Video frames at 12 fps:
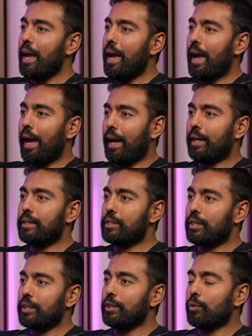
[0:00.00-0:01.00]
And
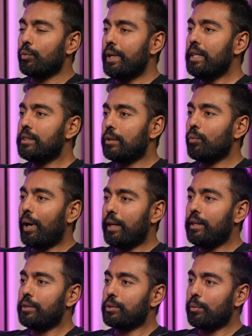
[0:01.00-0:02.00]
the reason why
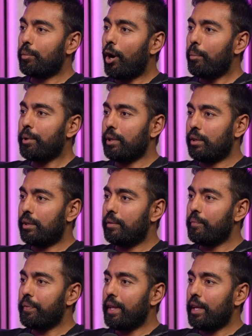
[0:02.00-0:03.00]
he's so popular
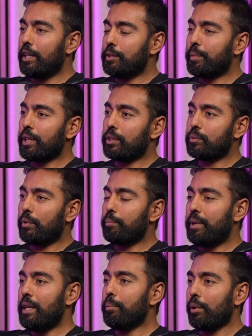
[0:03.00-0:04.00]
is because when
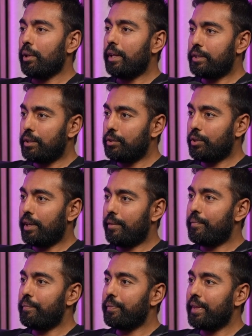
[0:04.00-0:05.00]
people listen to
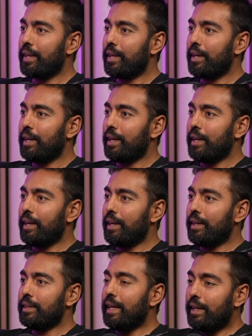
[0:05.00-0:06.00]
him,
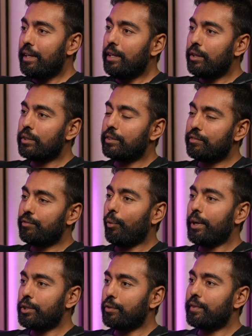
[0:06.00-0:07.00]
they hear the
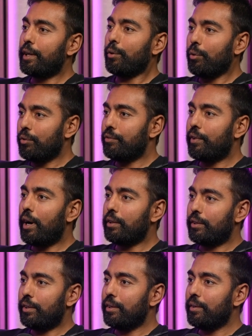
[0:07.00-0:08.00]
voice of their own father,